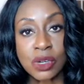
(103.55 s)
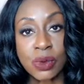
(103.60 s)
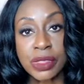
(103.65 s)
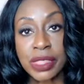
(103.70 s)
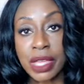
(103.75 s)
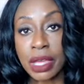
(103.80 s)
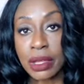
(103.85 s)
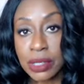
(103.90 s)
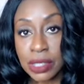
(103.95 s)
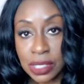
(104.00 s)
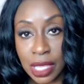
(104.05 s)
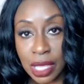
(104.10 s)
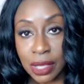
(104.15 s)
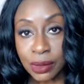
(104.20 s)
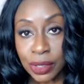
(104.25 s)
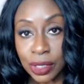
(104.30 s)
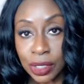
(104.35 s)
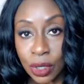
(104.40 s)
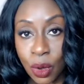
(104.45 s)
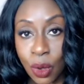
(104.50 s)
without
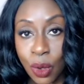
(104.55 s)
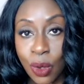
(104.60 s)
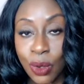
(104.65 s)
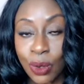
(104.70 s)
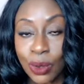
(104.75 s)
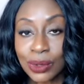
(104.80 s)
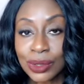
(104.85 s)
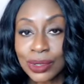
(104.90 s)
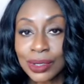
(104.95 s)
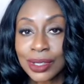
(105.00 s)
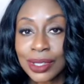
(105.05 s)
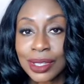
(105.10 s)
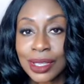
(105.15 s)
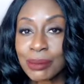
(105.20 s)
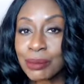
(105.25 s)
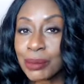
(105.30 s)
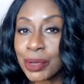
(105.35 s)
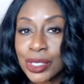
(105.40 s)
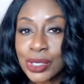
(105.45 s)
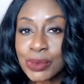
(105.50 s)
sounding cold,
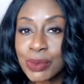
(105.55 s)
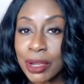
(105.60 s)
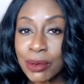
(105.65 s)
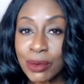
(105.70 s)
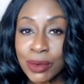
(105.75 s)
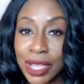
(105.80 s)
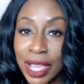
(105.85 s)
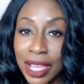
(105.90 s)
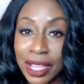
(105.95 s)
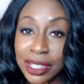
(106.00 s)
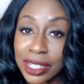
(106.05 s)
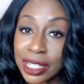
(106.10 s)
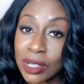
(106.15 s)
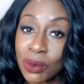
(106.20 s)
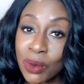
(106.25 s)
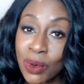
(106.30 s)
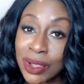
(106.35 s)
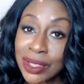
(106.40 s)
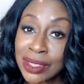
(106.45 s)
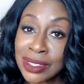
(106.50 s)
because my reality
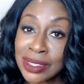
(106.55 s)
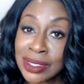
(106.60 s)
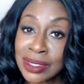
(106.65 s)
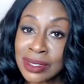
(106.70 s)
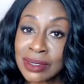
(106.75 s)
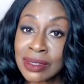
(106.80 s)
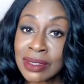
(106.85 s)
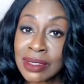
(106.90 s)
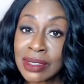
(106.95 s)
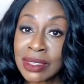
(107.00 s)
was